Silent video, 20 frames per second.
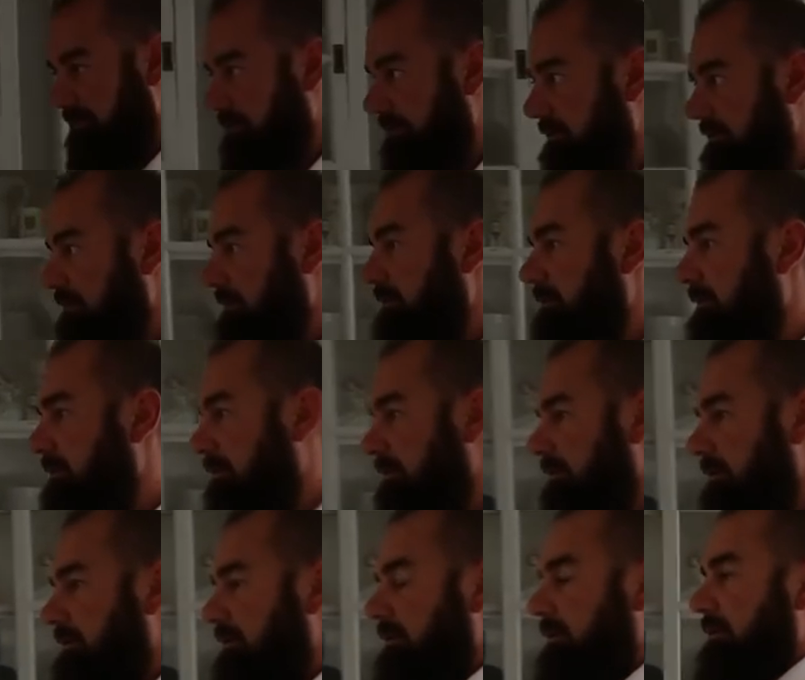I'm sorry, but it's
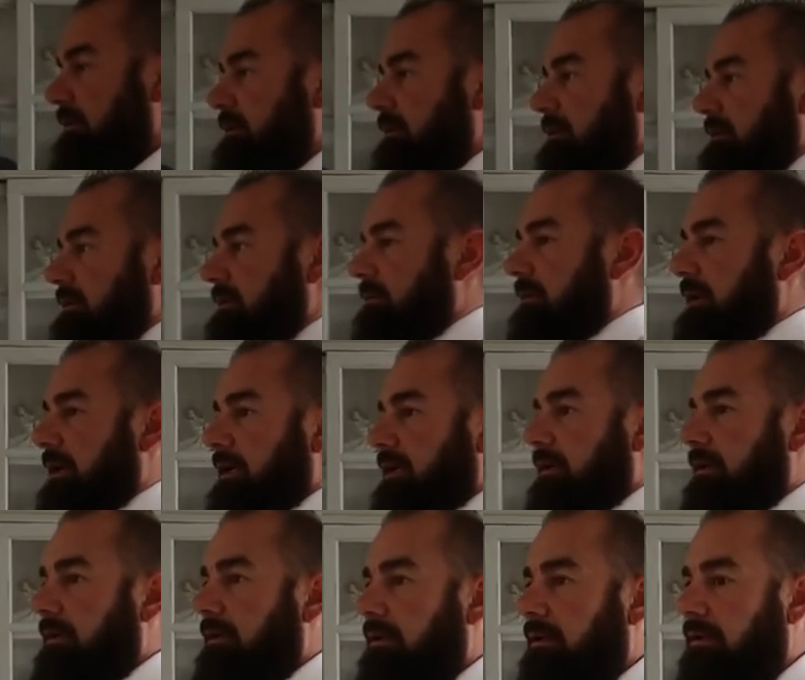time. Why?
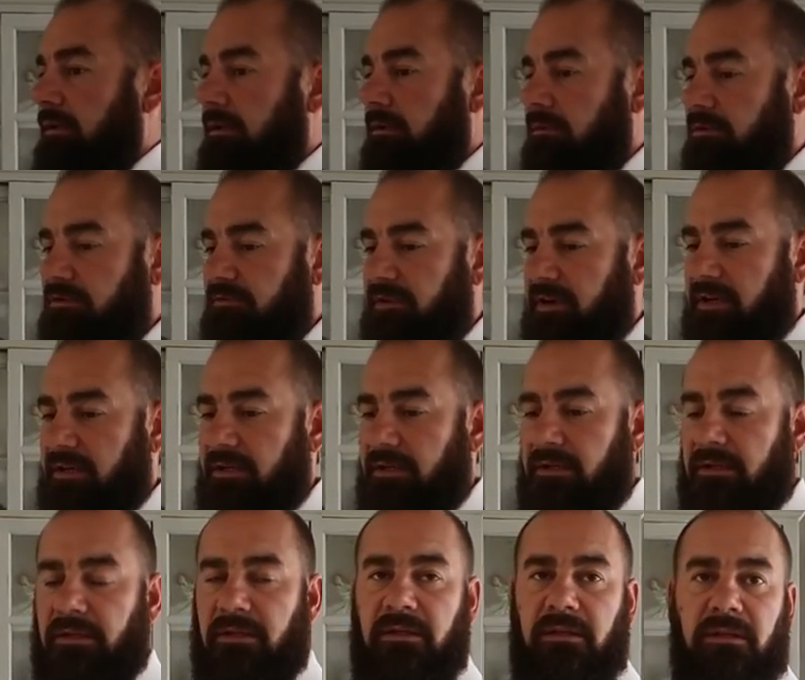What'd you find?
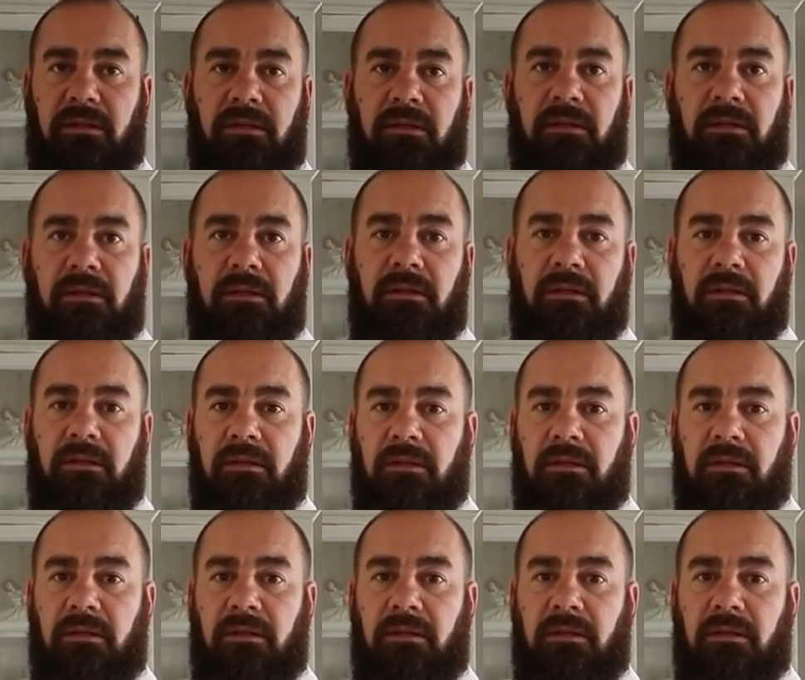Go make a cake.